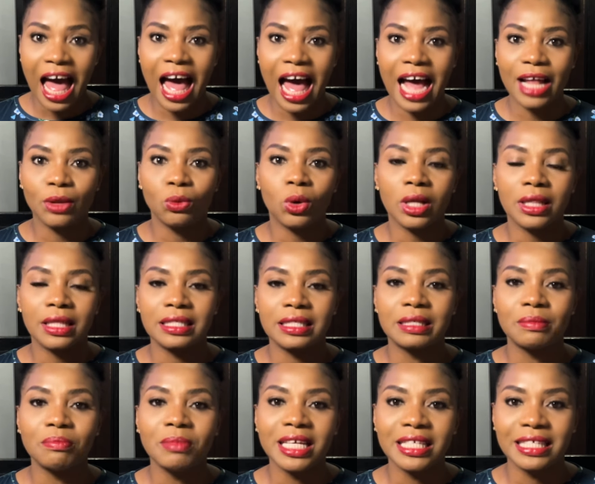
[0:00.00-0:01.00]
and what
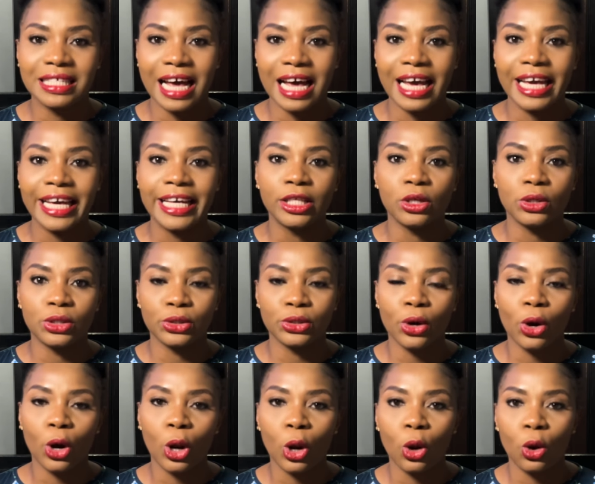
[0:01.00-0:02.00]
this means that it does
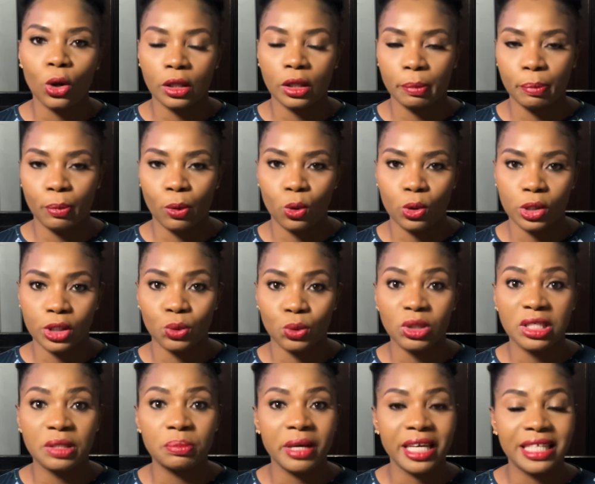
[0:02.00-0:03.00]
not clog the pores,
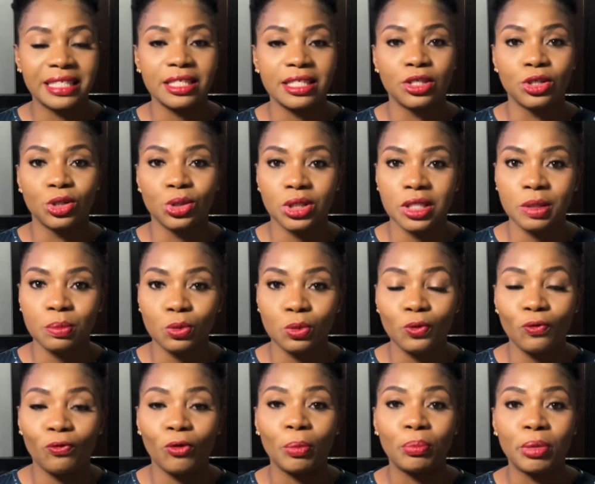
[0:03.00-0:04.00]
which makes it
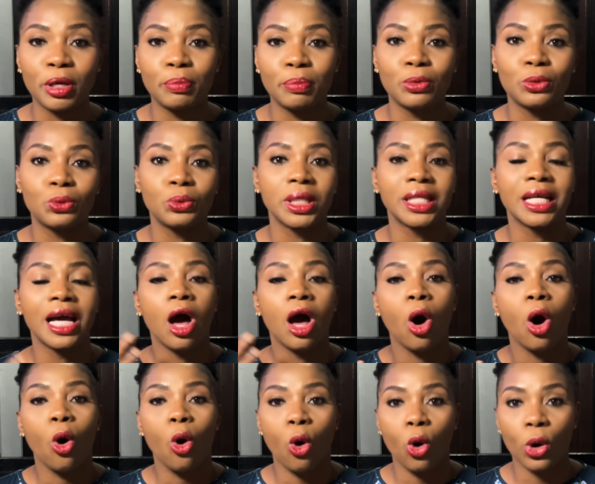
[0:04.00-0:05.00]
suitable for people with
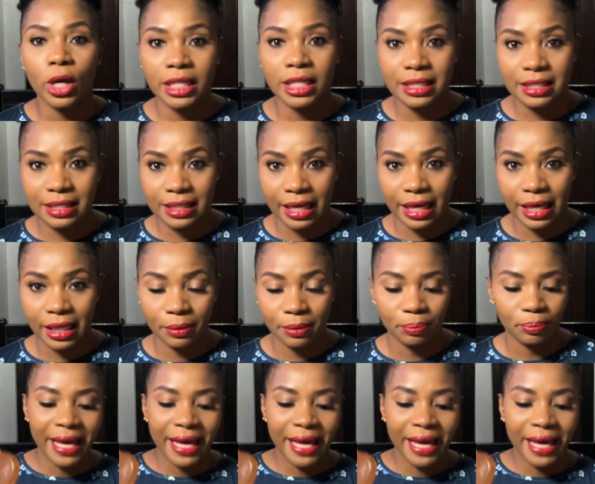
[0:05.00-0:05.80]
oily skin.